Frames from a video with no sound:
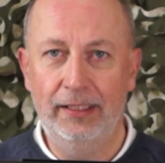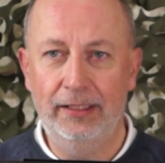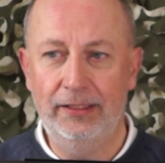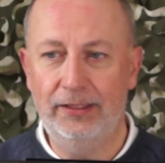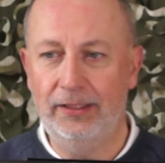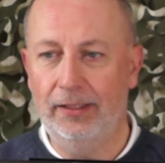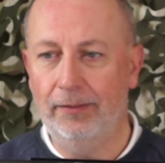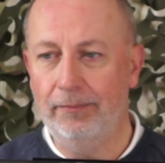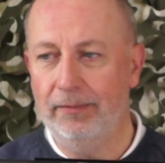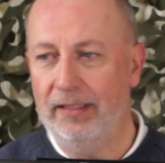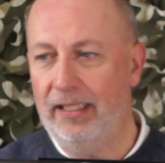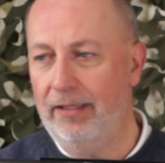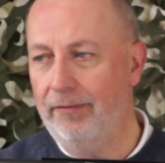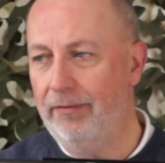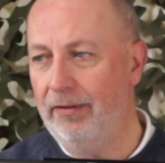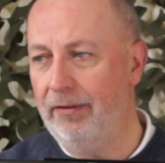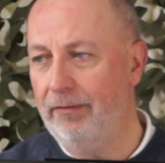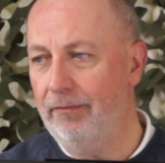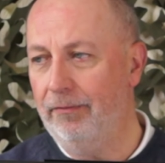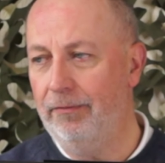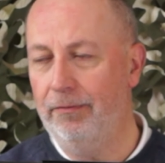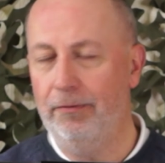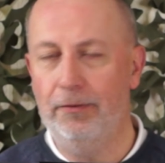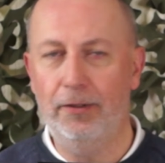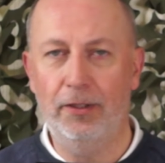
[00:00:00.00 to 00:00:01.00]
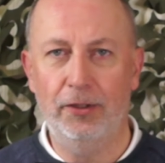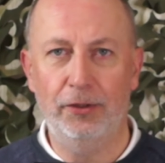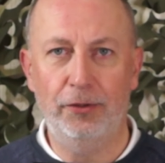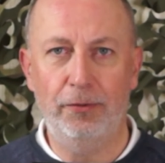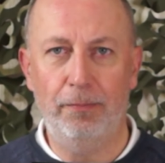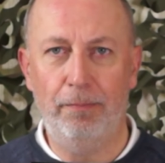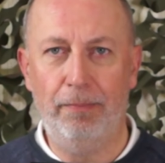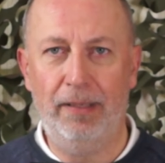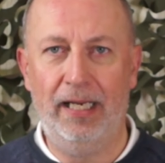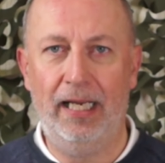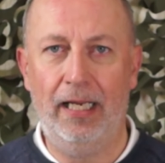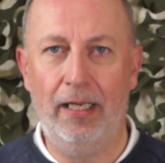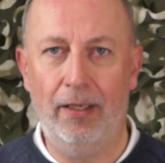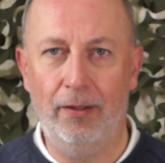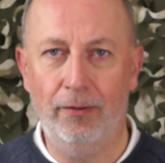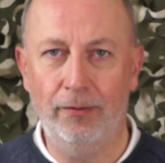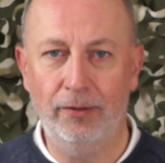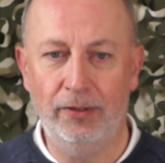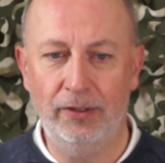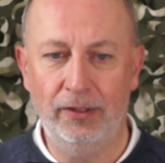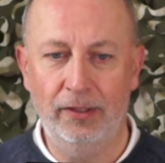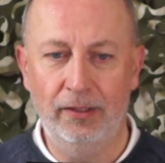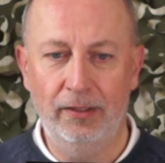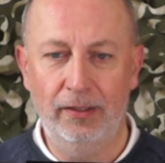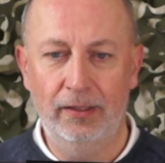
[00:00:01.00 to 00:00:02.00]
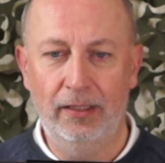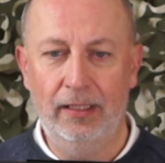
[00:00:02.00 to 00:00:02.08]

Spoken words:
So I'm giving £400